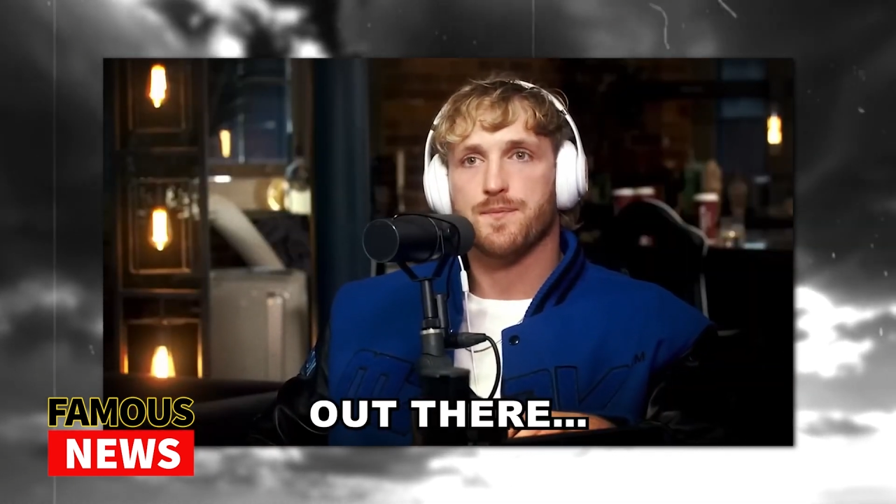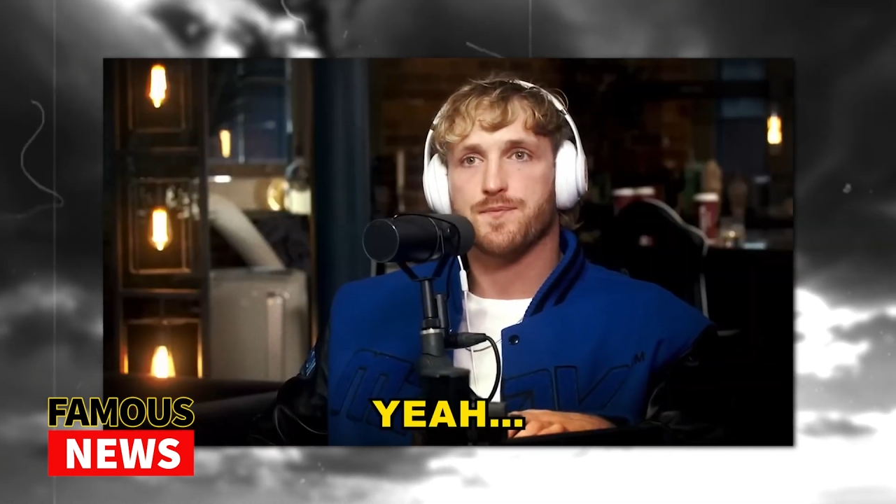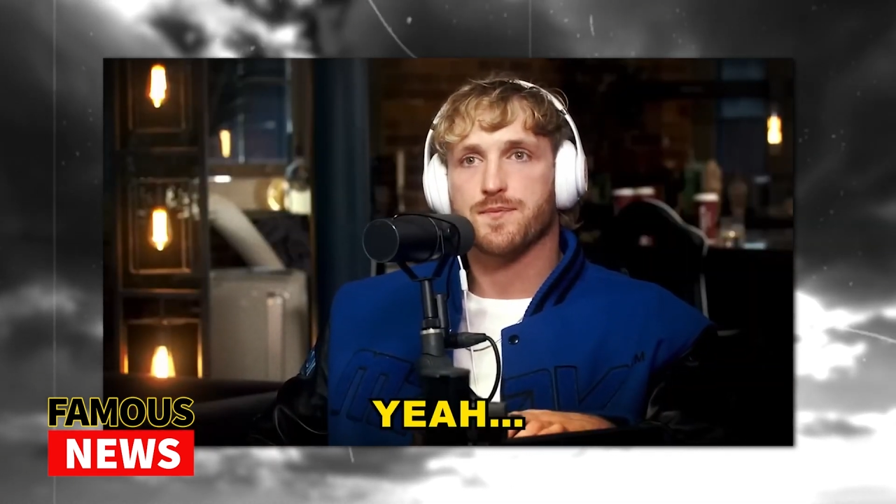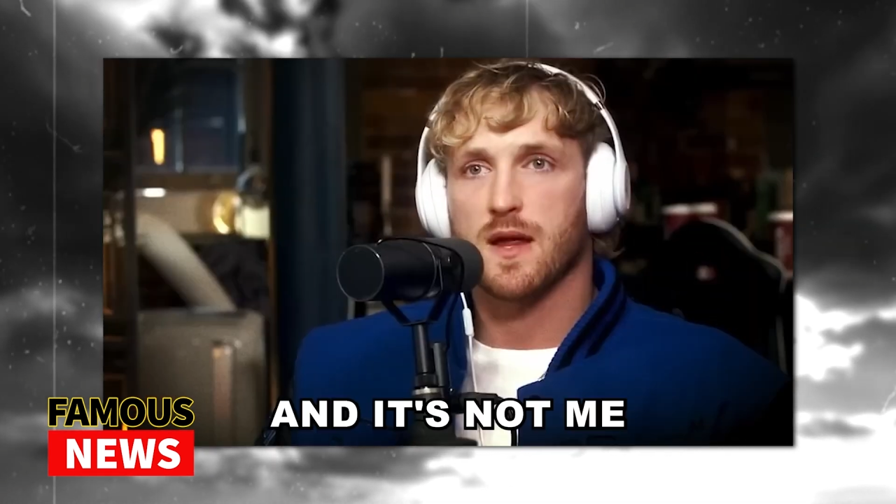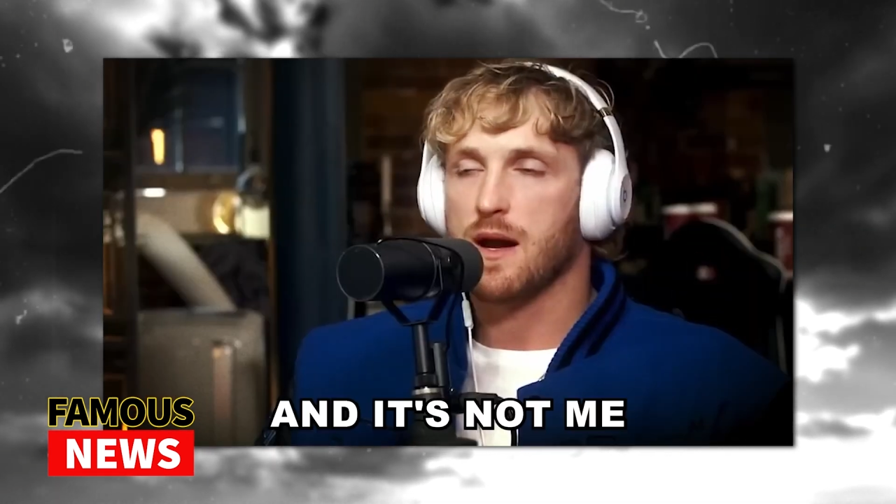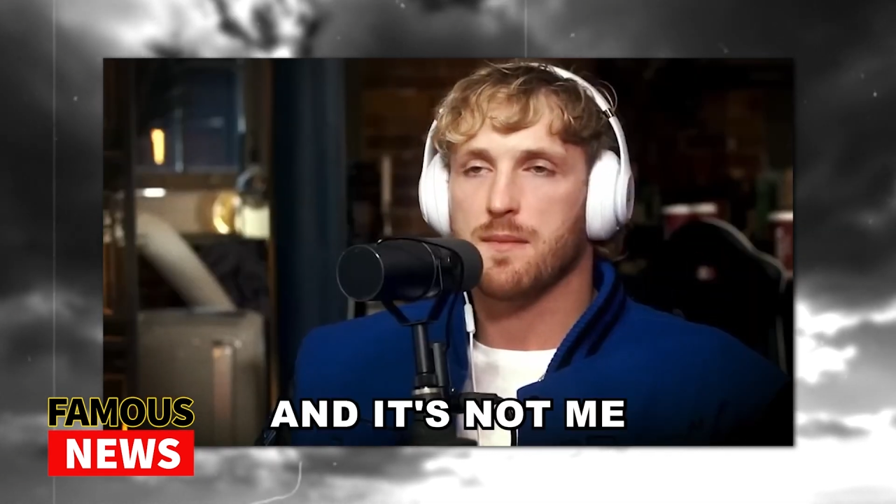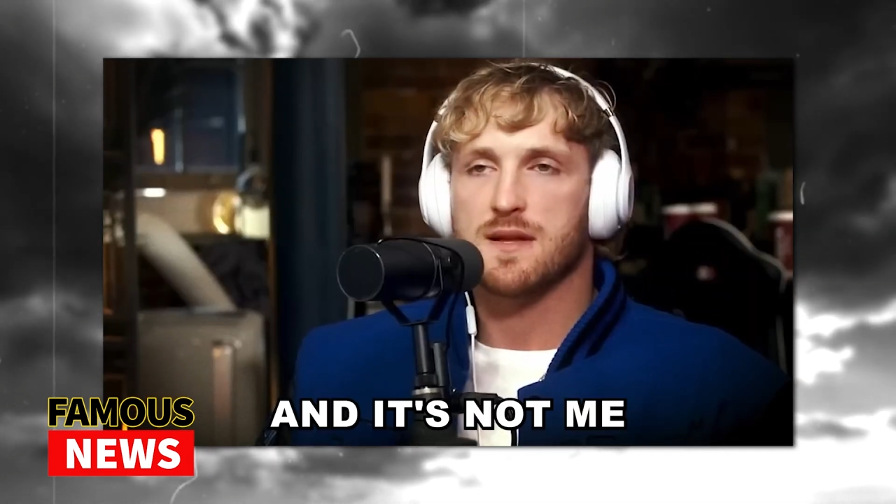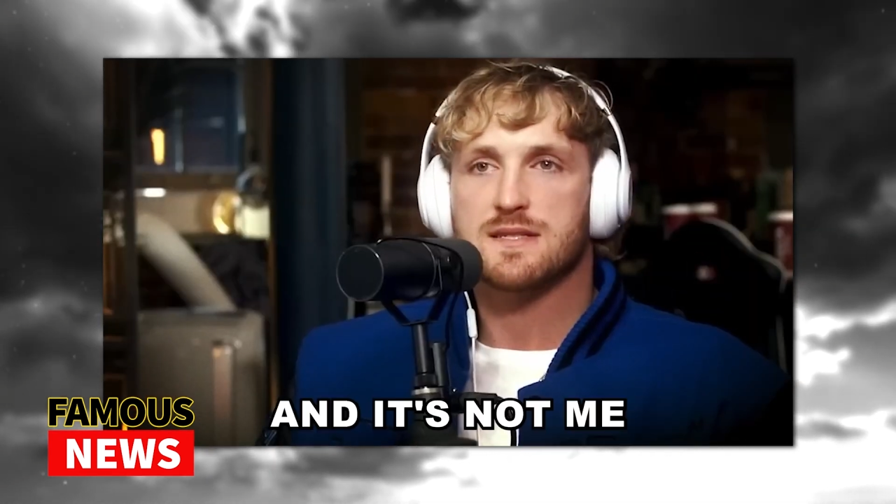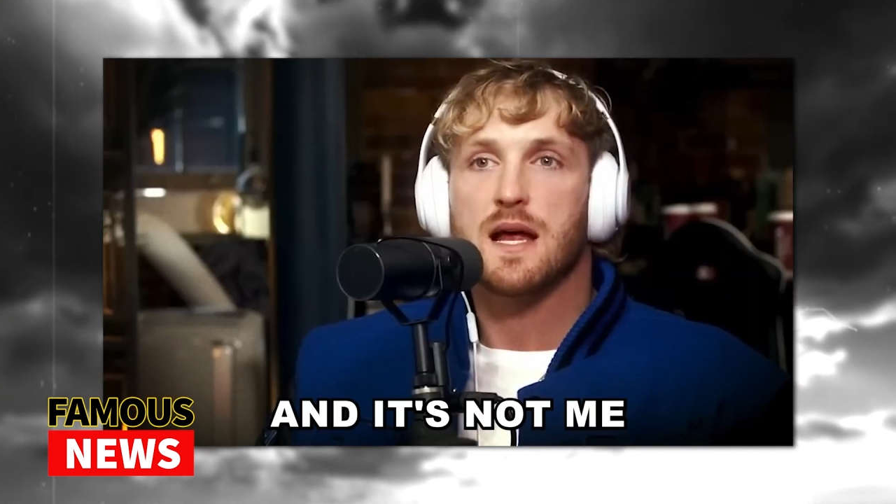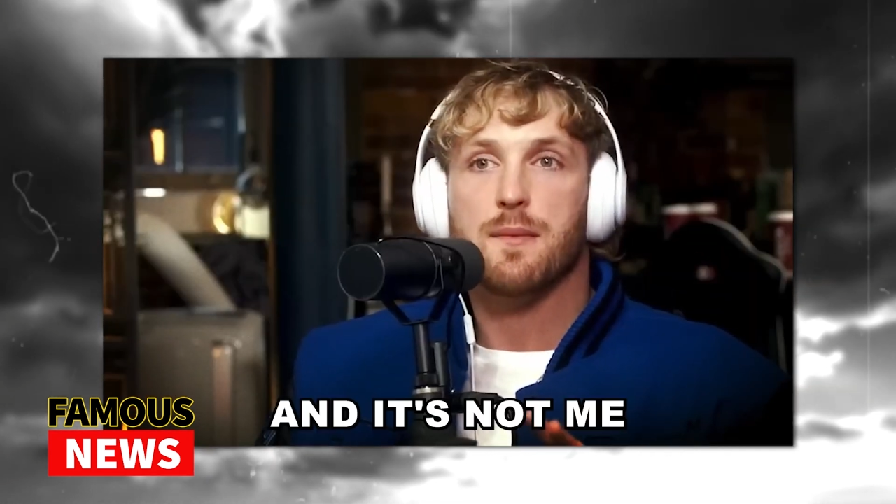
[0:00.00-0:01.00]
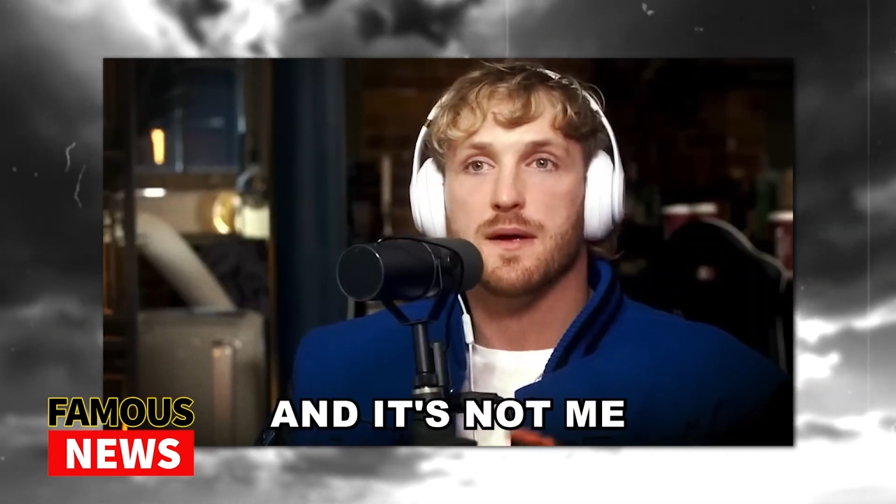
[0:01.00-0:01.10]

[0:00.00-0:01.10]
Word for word: Yeah. And it's not